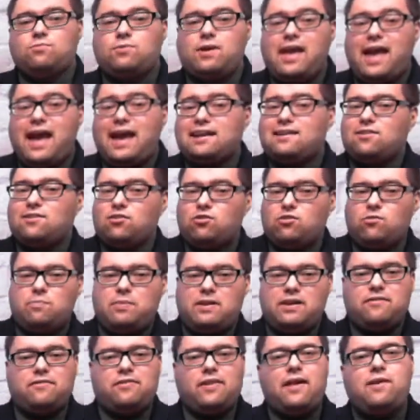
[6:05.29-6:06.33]
We had a little
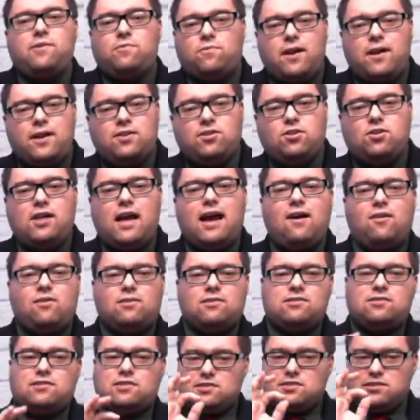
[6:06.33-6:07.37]
bit of light rain
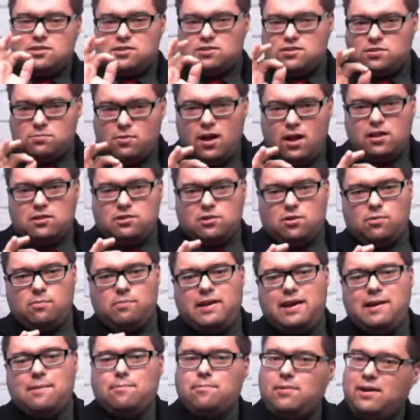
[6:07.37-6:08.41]
showers, just a small little
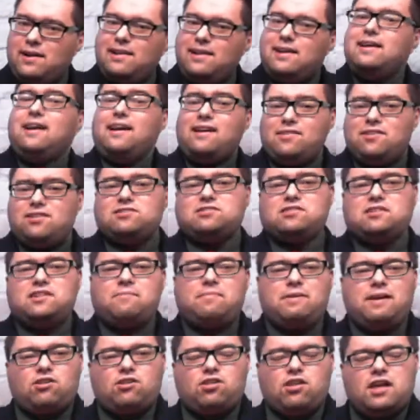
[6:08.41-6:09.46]
bit. But there's going to
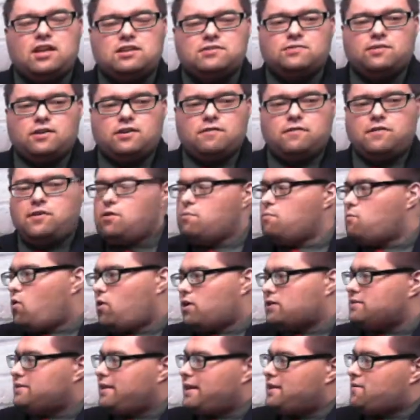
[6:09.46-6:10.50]
be a chance for a few
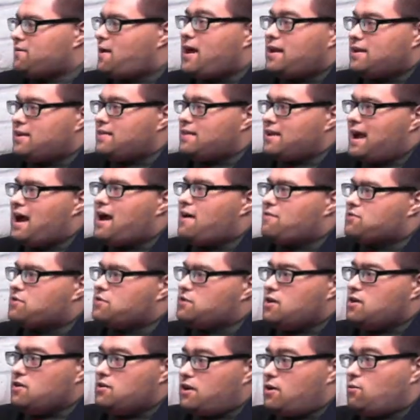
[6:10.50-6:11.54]
more later on in the
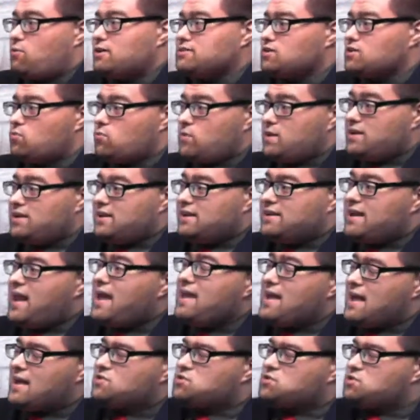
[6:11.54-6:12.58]
afternoon. It was a windy day
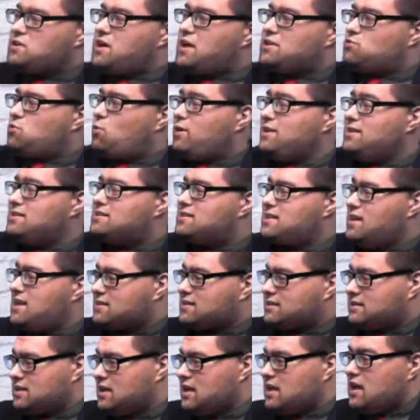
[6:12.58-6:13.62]
yesterday.
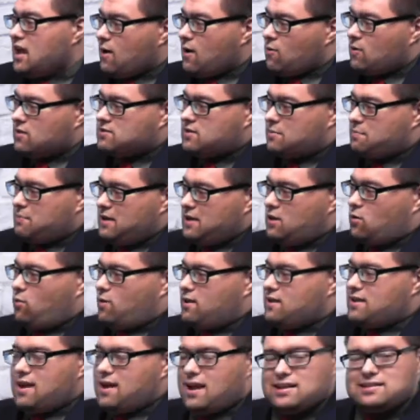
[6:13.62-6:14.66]
26 was the peak
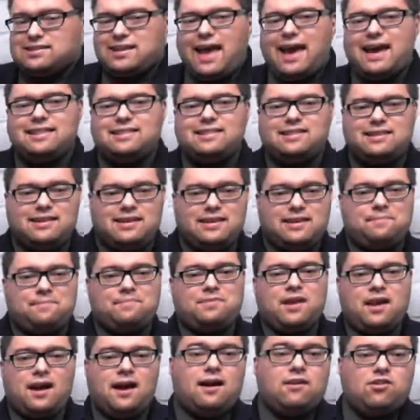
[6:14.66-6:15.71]
wind gust at the
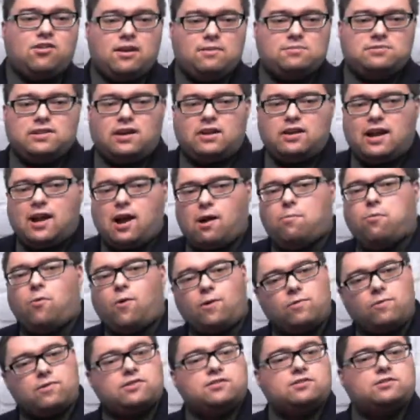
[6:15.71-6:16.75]
Jamestown
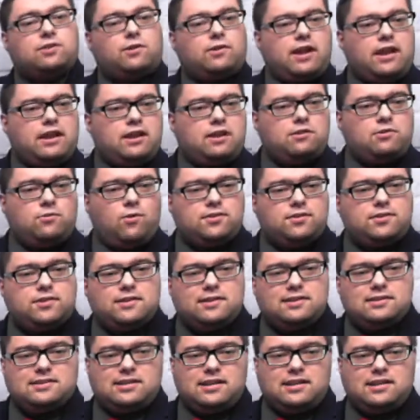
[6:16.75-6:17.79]
Airport, which is located north of
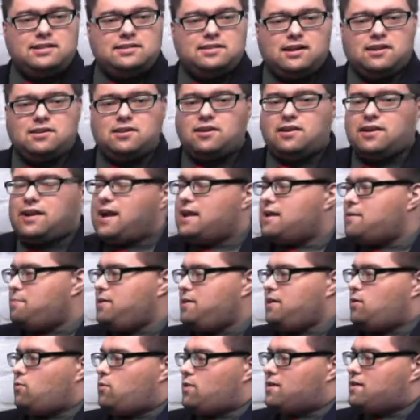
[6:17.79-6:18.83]
the city. Dunkirk had a
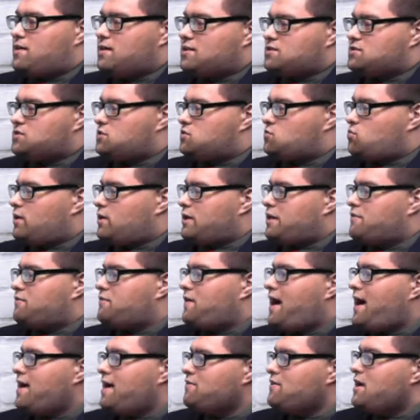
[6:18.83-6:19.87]
peak wind gust of
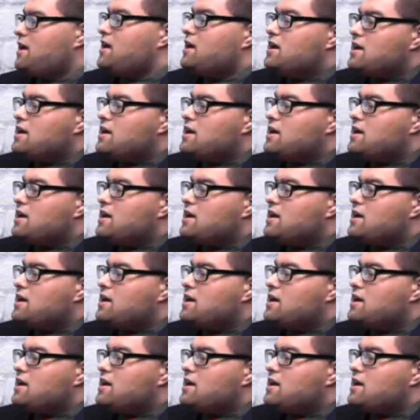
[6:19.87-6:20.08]
25.